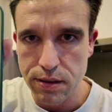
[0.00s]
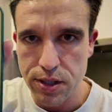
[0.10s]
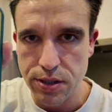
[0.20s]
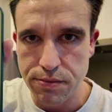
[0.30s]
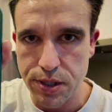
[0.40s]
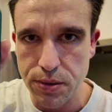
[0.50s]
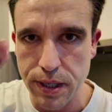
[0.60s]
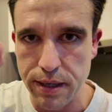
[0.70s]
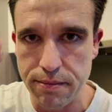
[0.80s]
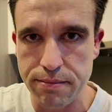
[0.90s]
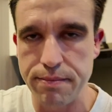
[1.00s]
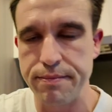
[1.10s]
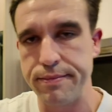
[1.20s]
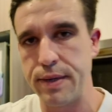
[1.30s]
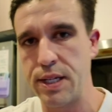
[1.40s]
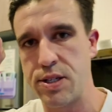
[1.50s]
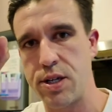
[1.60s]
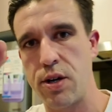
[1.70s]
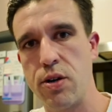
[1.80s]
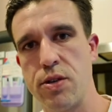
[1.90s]
just do it. It's
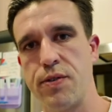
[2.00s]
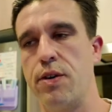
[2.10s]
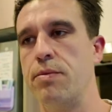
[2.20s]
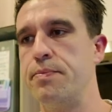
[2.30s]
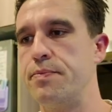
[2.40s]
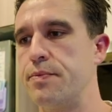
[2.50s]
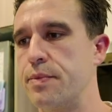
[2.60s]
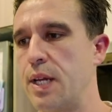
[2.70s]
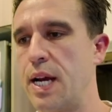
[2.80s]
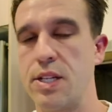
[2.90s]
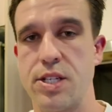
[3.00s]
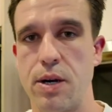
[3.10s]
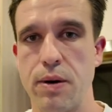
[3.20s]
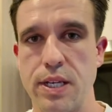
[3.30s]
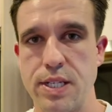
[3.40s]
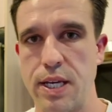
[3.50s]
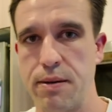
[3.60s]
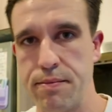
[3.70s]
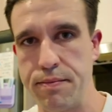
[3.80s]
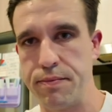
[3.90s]
so useful and it's so easy.
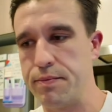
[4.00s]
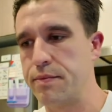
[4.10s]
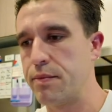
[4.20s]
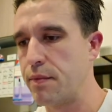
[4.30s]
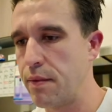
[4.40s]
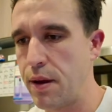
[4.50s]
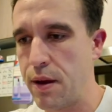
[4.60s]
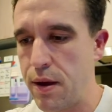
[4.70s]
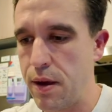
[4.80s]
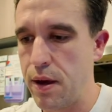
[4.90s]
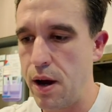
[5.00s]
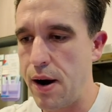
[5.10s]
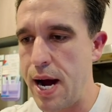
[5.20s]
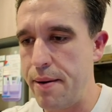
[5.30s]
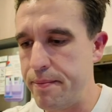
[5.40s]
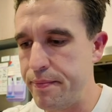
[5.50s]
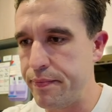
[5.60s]
All right,